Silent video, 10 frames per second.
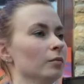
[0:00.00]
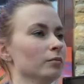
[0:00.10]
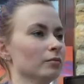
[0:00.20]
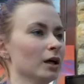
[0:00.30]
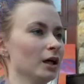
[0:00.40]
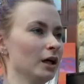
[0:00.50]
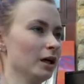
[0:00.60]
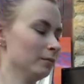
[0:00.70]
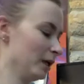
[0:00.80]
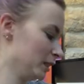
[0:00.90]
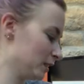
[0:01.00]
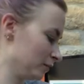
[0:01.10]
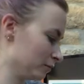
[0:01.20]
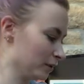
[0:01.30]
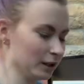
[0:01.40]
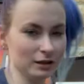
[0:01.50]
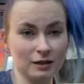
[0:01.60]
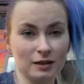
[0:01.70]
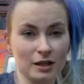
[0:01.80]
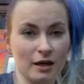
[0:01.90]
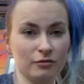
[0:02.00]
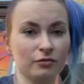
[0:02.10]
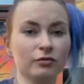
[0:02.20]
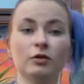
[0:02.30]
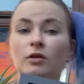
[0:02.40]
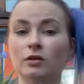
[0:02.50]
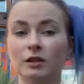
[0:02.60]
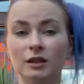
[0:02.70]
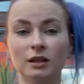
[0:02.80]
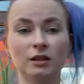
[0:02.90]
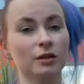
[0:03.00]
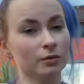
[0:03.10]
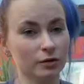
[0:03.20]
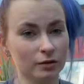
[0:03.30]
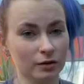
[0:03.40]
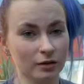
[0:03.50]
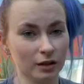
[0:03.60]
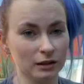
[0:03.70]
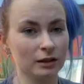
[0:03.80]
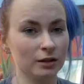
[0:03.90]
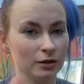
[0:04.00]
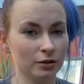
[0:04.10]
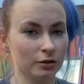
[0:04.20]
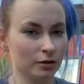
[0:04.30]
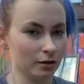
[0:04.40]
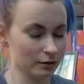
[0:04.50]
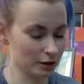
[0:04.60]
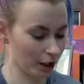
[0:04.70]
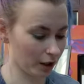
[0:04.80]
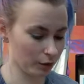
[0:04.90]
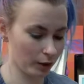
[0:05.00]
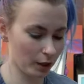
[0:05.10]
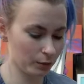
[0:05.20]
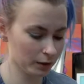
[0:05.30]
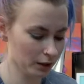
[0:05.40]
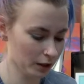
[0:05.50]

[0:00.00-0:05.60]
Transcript: My amazing friend, Steph Hudson, who is also an artist, you should go and check her out.